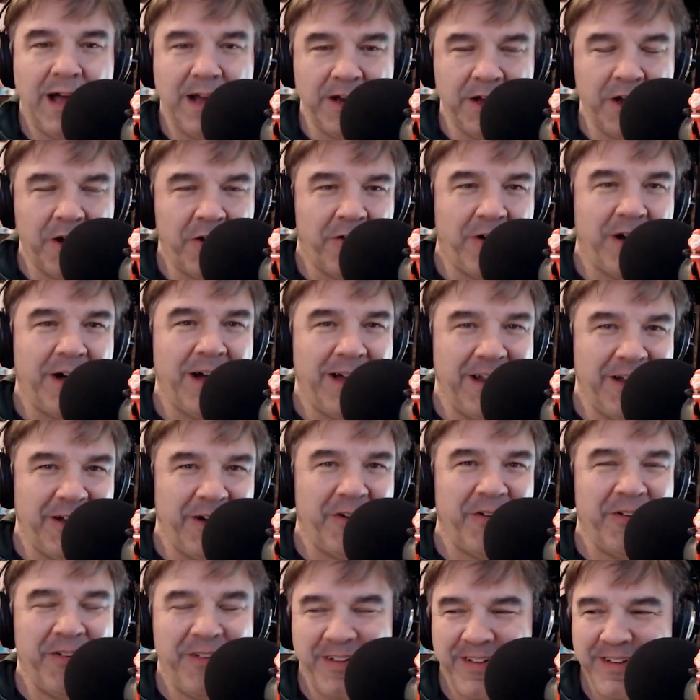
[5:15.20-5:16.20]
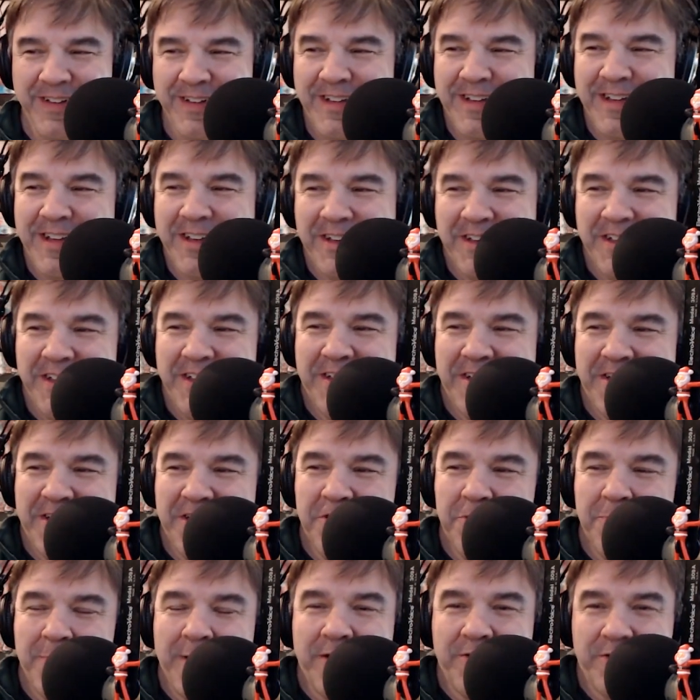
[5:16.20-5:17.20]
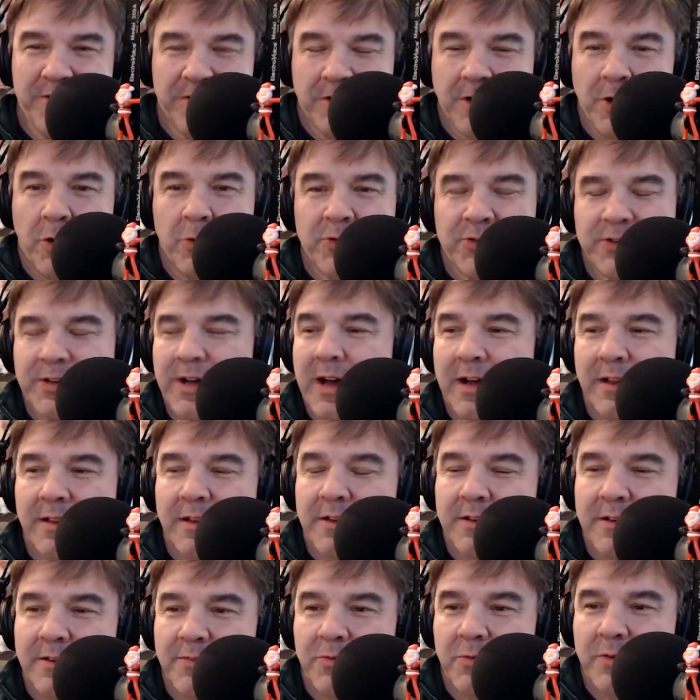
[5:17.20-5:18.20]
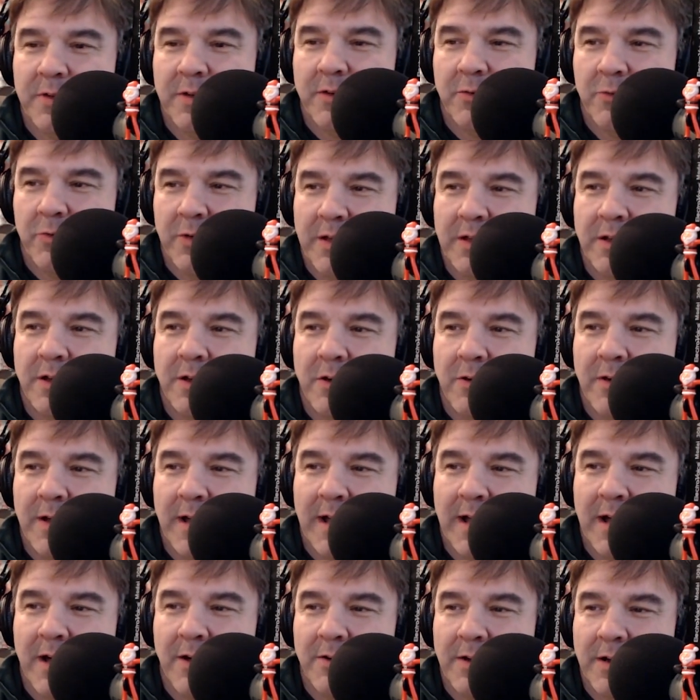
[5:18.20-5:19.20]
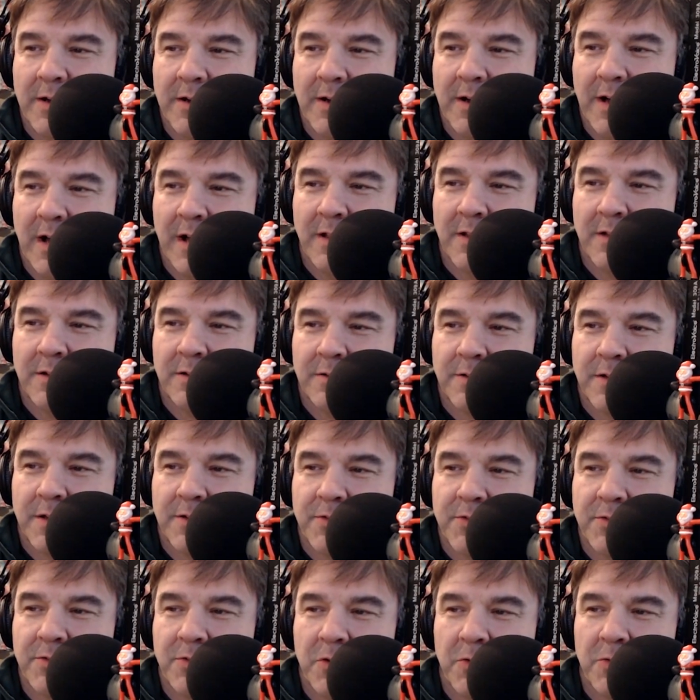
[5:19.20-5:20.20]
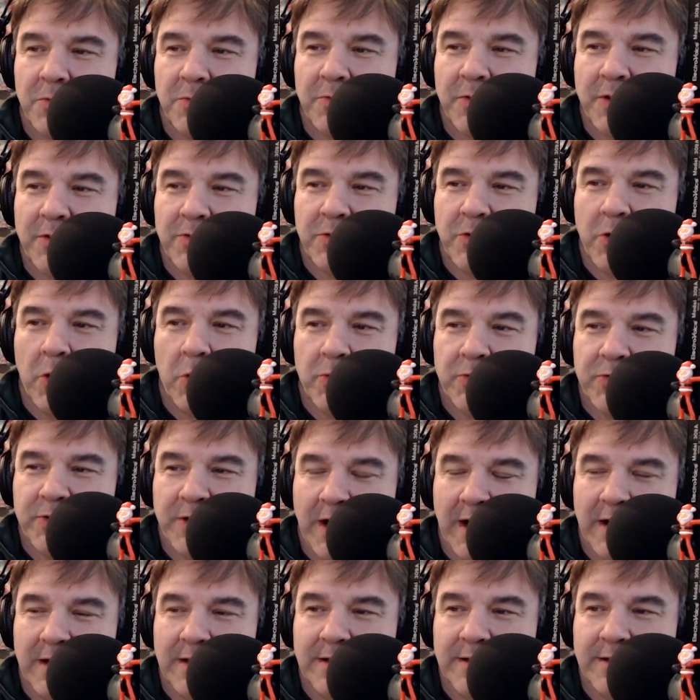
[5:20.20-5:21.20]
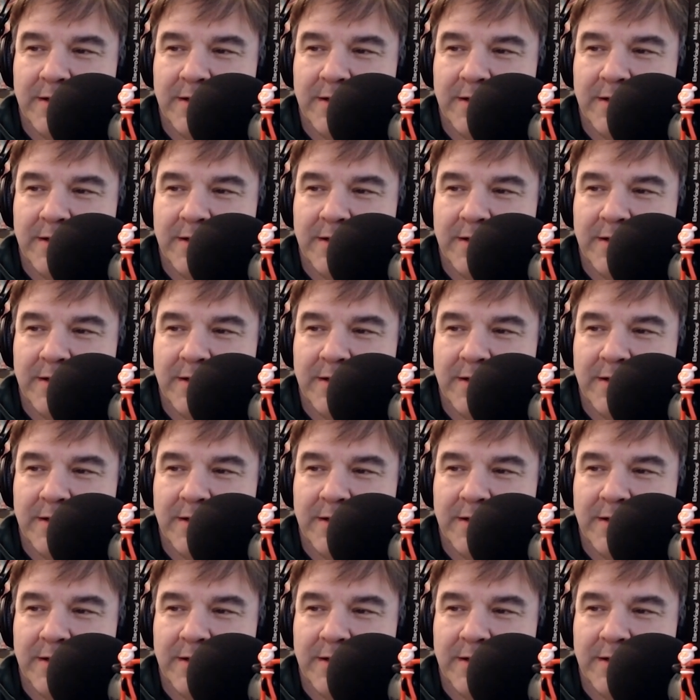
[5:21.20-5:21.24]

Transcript: know. It would be like heaven sent for us. Can you imagine Ghost Island if we could go hang out on an island that's known as Ghost Island?